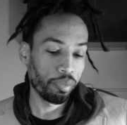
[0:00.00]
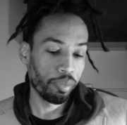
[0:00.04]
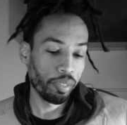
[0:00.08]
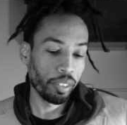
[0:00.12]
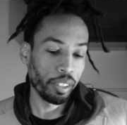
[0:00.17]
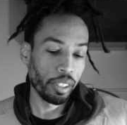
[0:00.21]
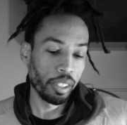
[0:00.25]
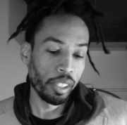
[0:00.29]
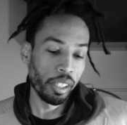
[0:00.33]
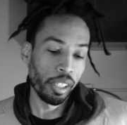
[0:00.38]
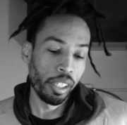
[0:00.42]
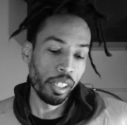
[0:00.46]

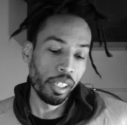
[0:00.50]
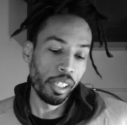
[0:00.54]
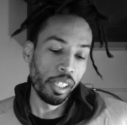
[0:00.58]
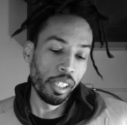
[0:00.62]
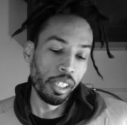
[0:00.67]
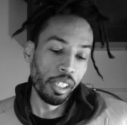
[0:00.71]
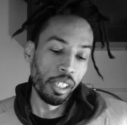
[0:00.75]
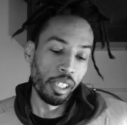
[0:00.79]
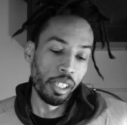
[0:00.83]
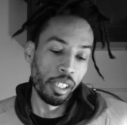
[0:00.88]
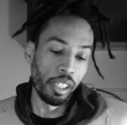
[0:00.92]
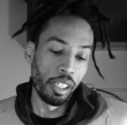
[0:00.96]

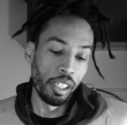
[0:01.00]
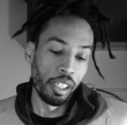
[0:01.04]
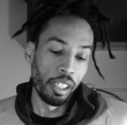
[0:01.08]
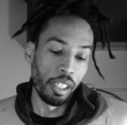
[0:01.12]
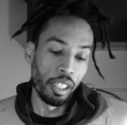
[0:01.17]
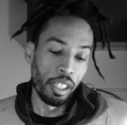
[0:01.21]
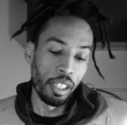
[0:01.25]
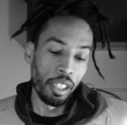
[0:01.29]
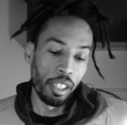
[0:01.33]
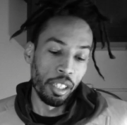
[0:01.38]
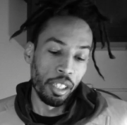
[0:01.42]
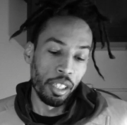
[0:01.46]

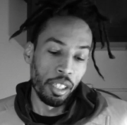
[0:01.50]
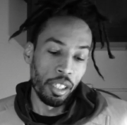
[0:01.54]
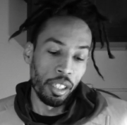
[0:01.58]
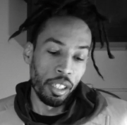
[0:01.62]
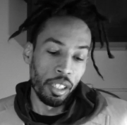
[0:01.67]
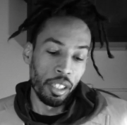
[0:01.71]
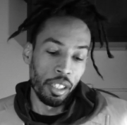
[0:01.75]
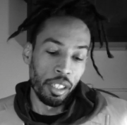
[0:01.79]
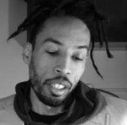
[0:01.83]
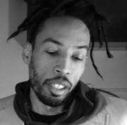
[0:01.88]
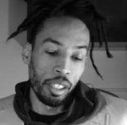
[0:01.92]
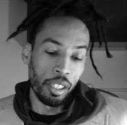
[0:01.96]

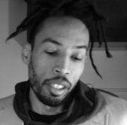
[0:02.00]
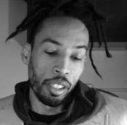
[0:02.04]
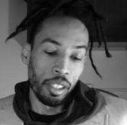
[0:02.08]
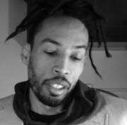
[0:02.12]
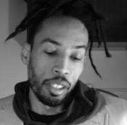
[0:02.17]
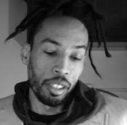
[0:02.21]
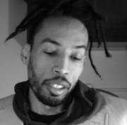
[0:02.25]
(no one is talking)